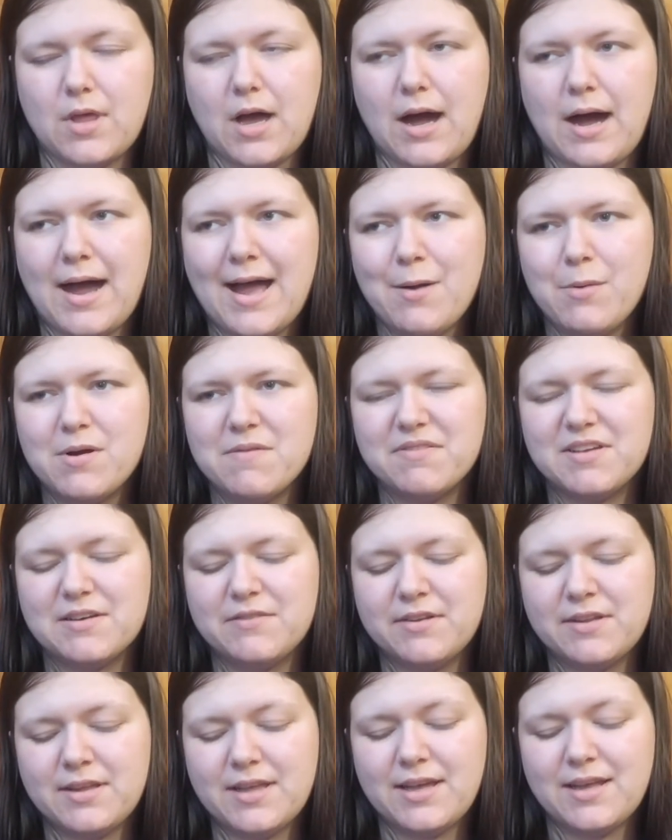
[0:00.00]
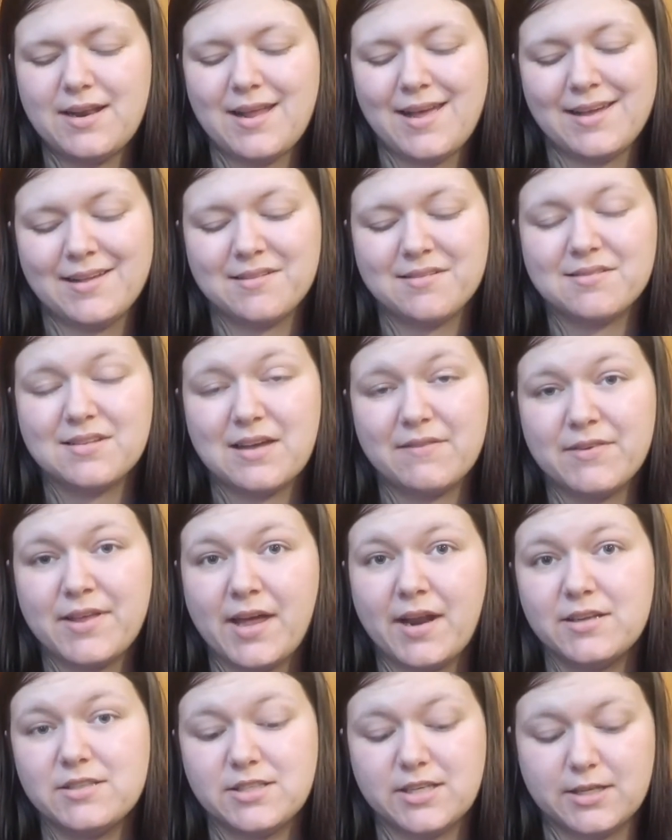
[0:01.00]
I would have given it a 7
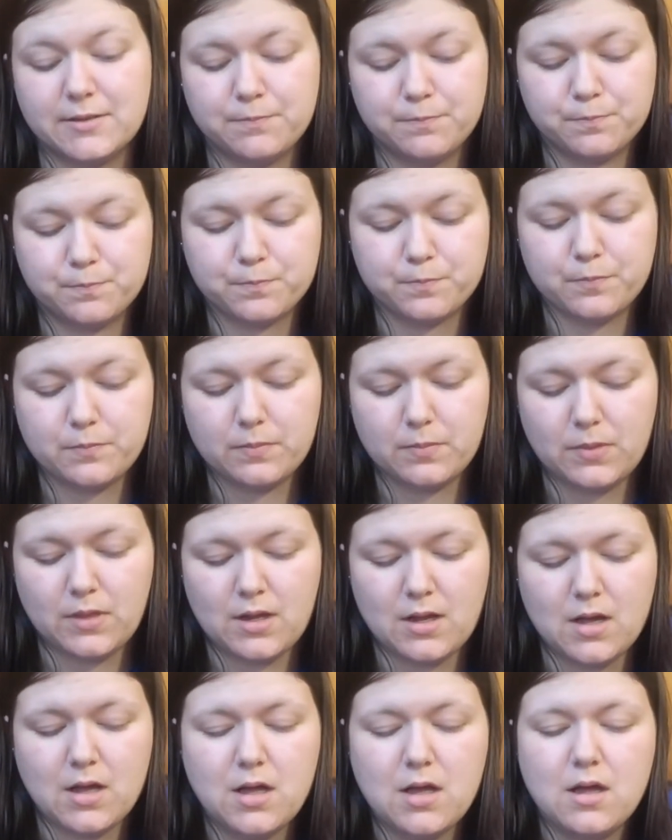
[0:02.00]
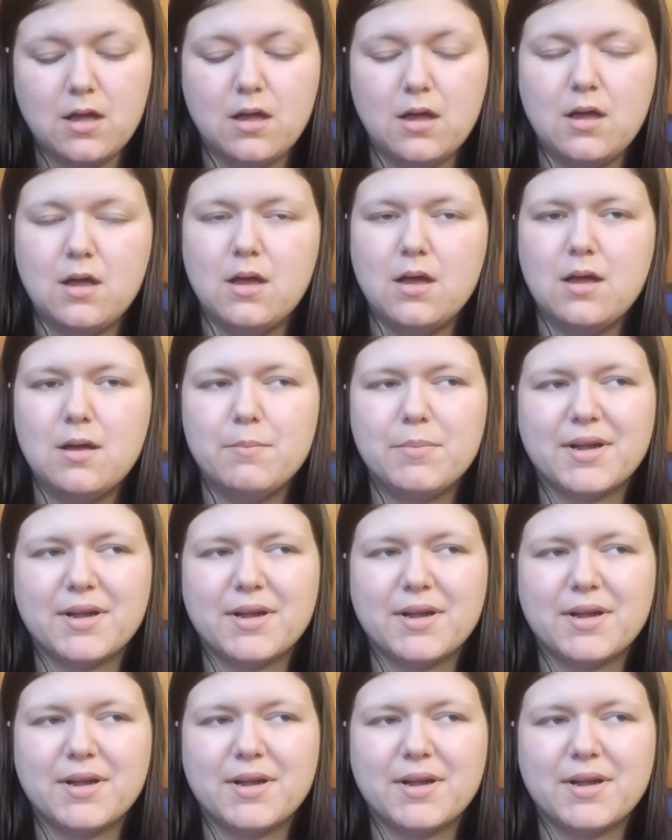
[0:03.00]
out of 10.